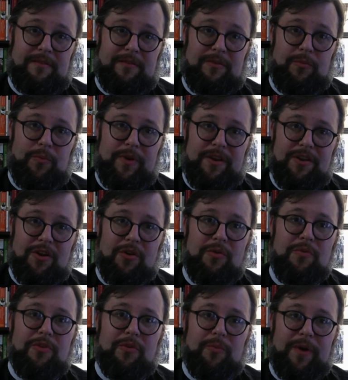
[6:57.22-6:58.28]
We know
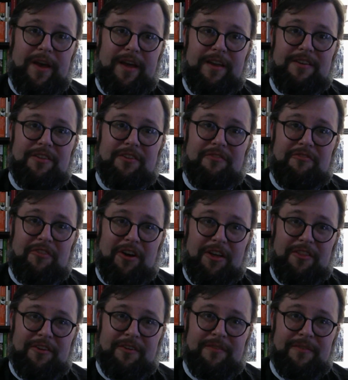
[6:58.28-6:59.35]
the way to the
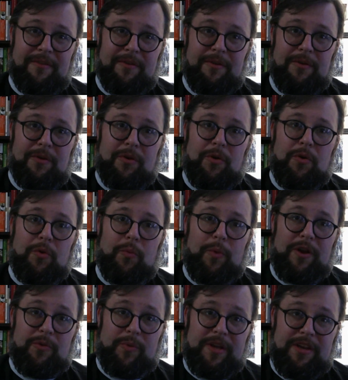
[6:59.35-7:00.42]
Father
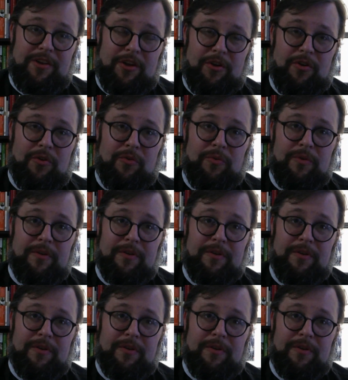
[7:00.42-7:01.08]
when we know